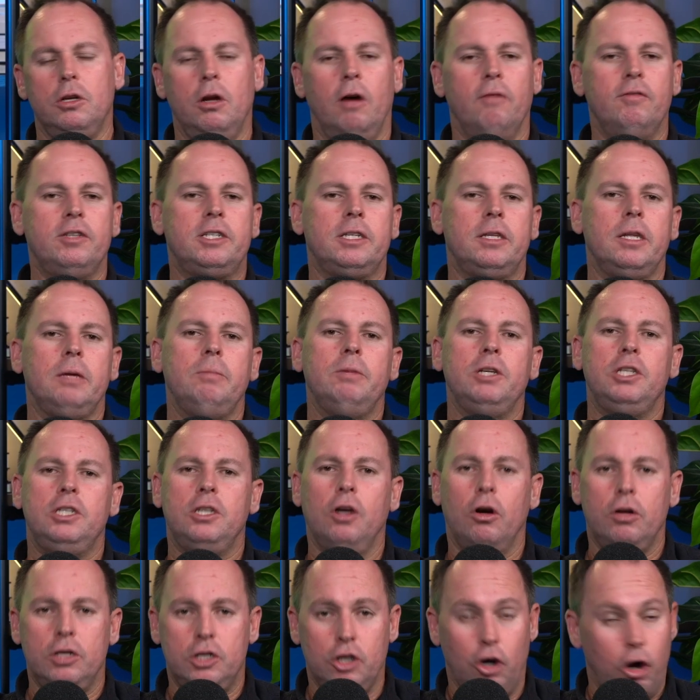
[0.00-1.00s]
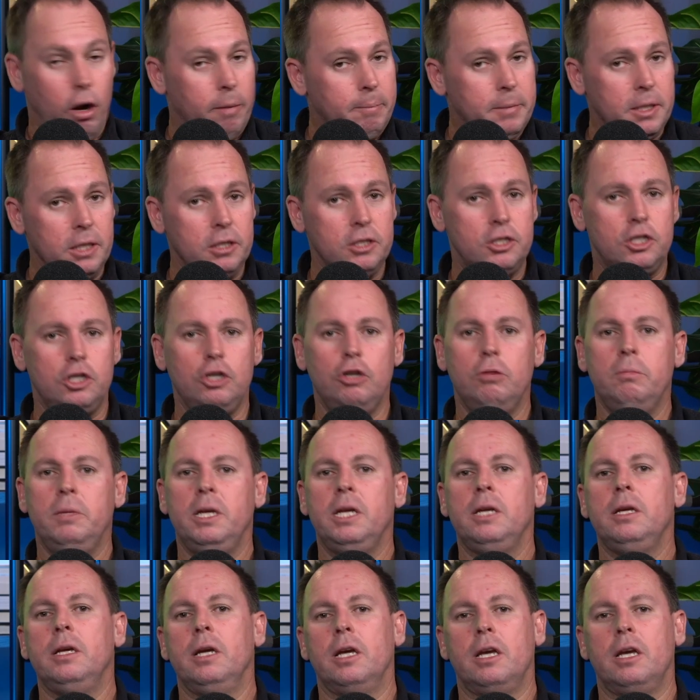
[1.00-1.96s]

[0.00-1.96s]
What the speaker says: obviously be time consuming,